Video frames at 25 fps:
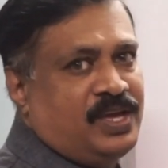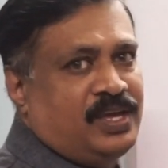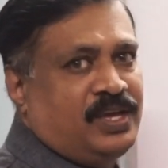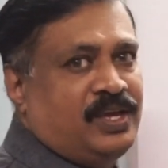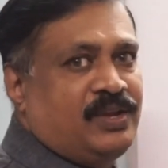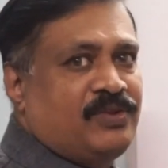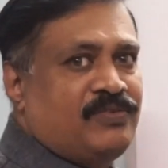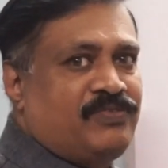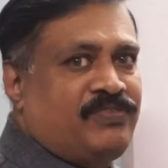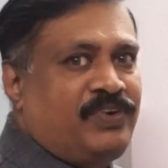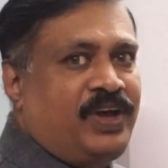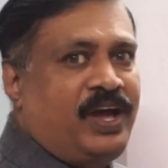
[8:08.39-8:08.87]

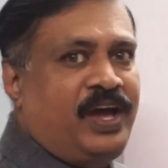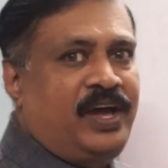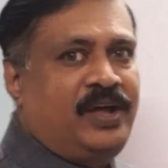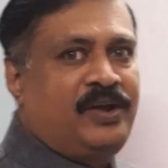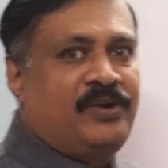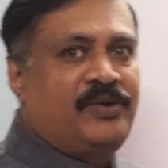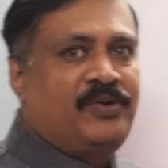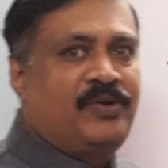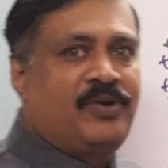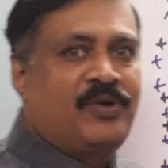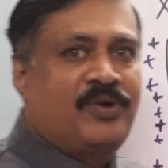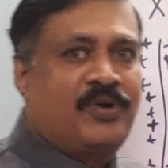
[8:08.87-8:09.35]
In
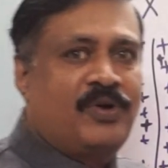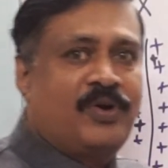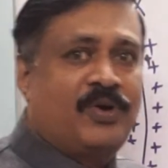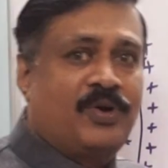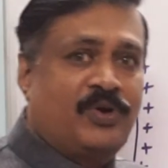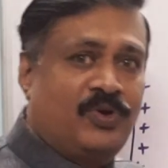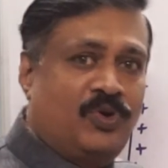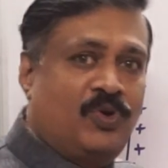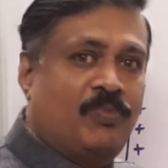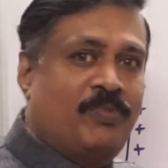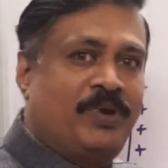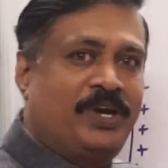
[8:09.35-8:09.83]
fan,
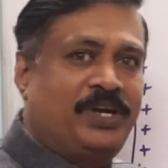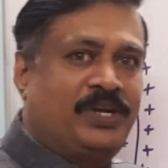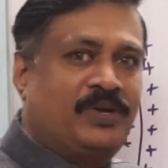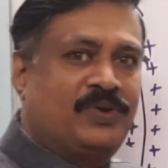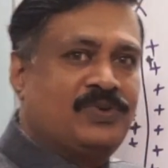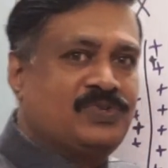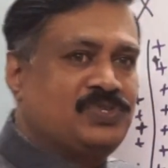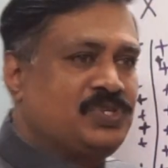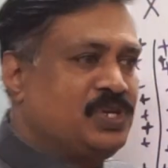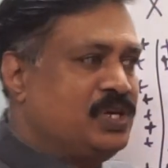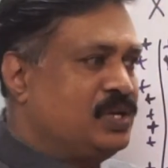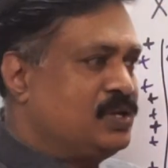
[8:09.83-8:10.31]
you might
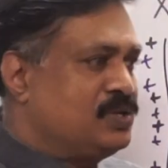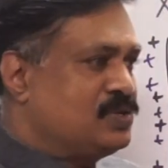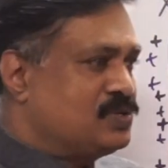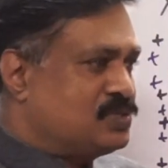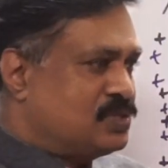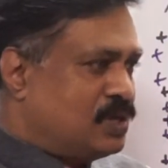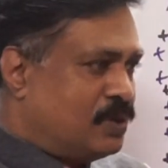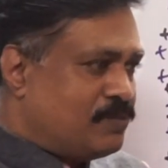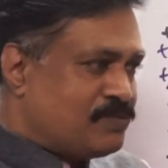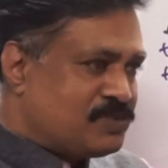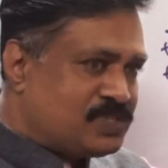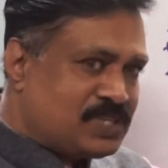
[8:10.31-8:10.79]
have seen
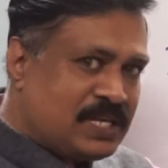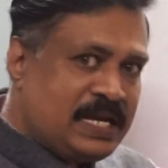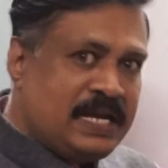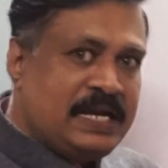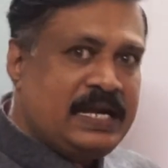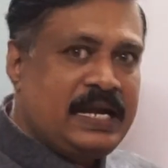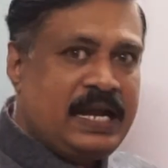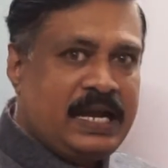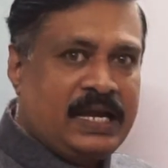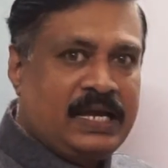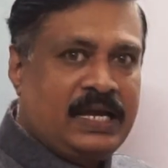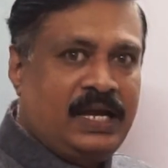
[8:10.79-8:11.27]
some
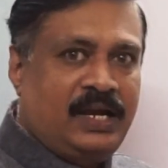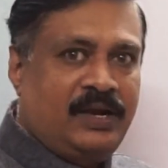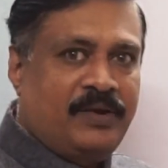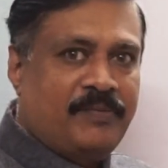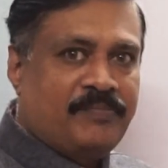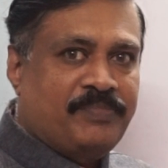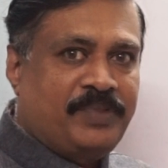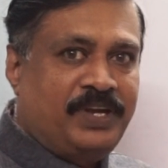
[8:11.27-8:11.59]
cylindrical,